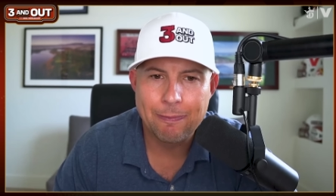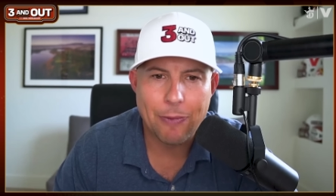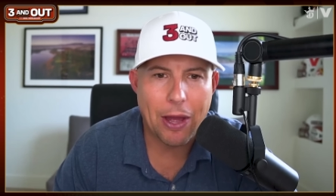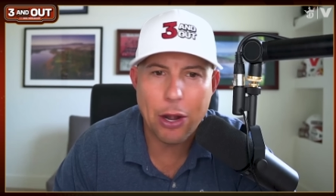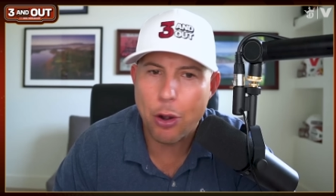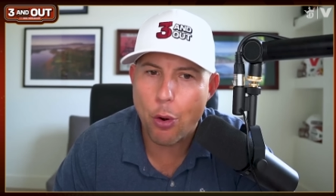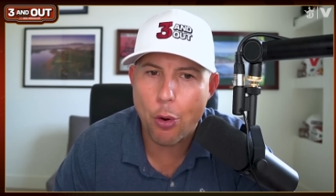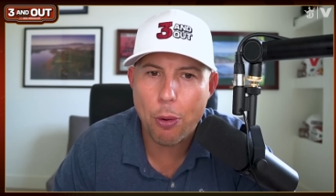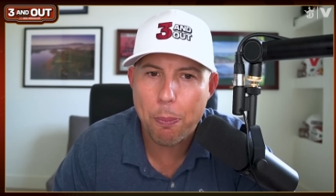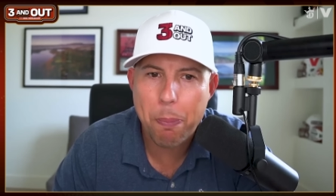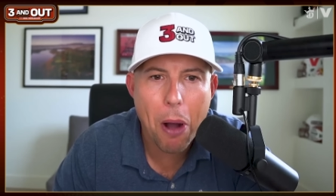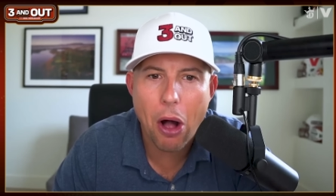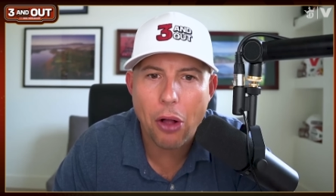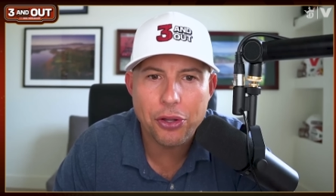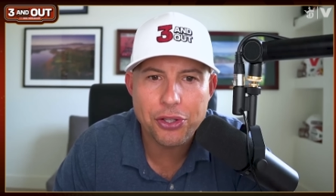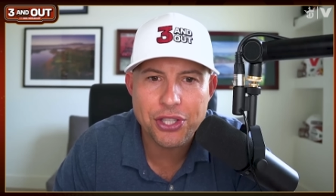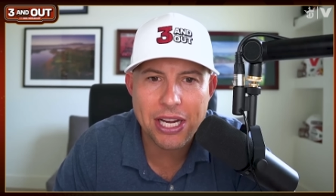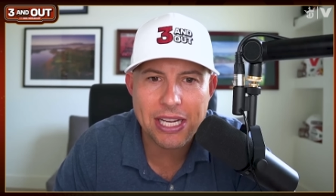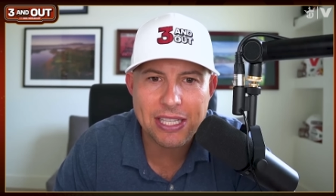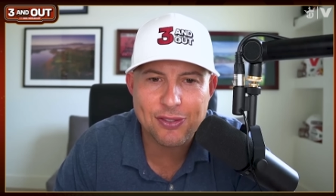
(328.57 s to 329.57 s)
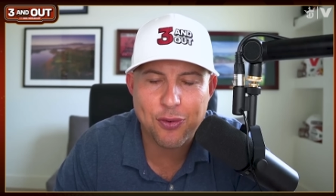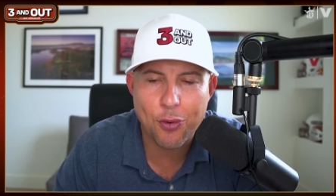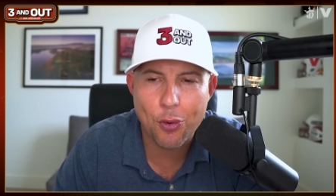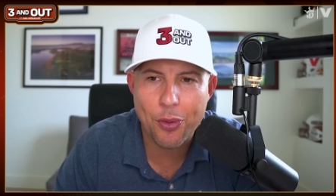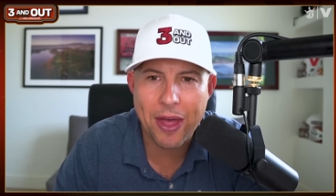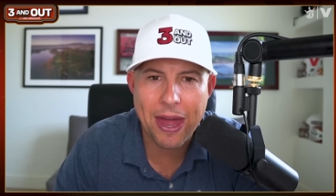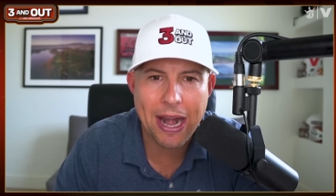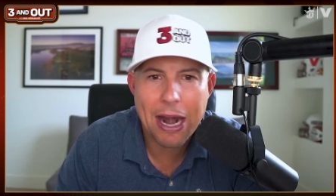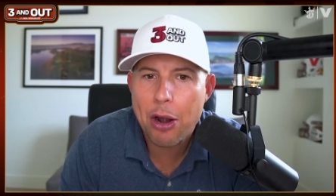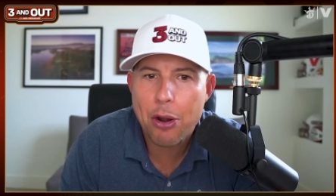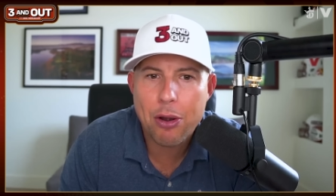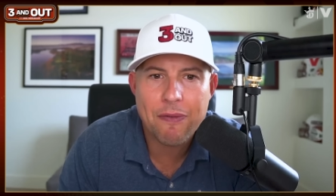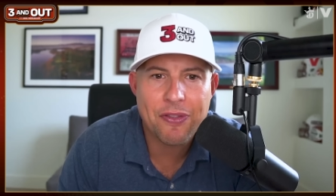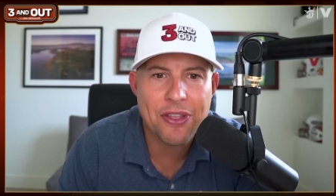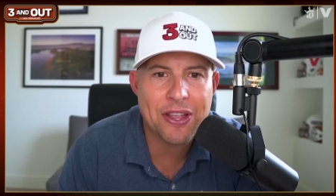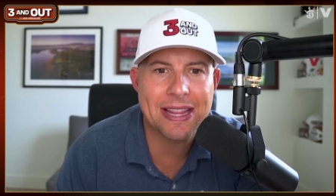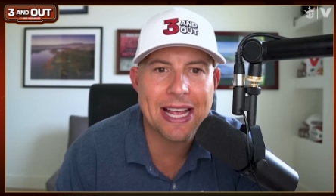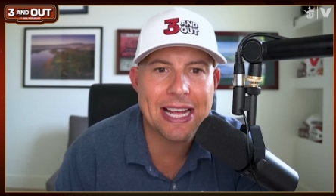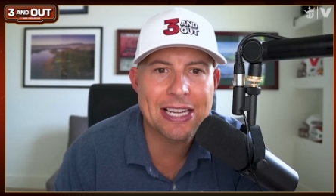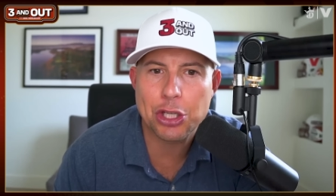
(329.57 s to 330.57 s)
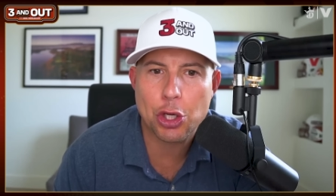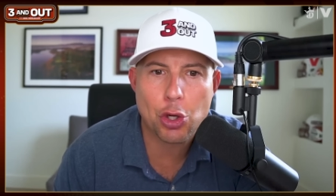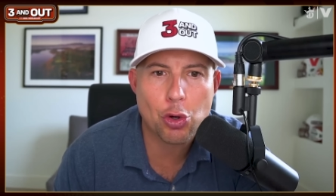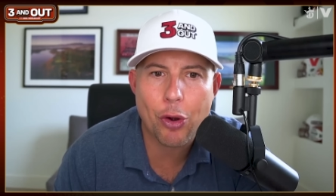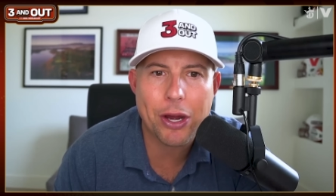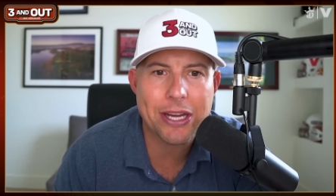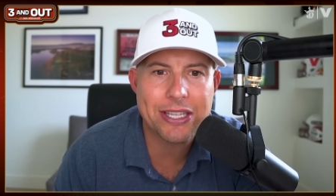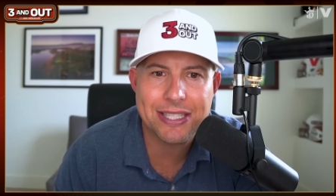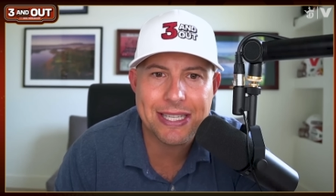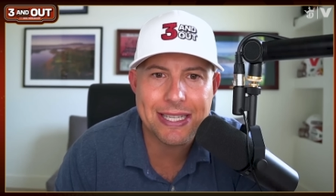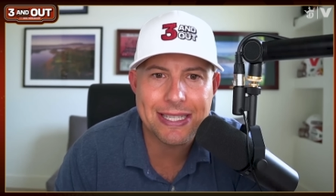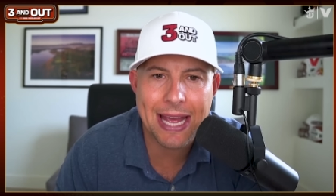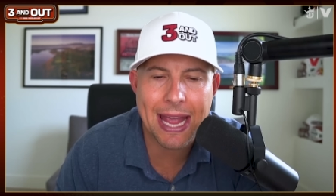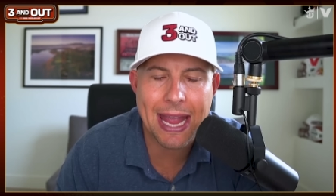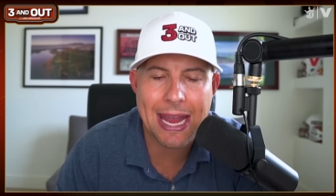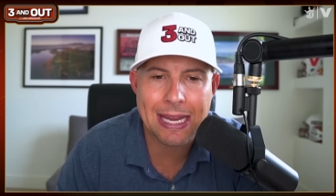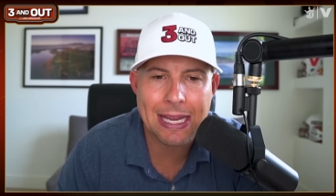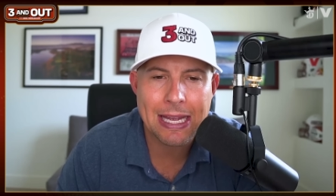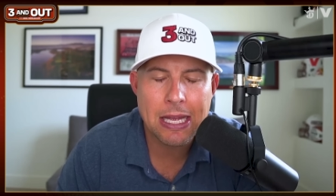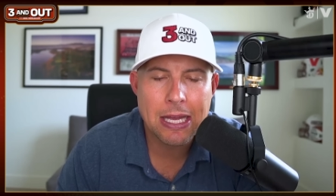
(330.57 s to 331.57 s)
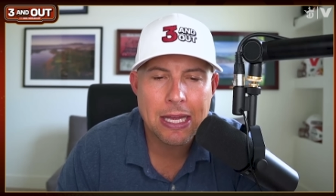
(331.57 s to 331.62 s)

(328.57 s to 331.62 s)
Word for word: I don't apologize for that. I don't even think that's a crazy take.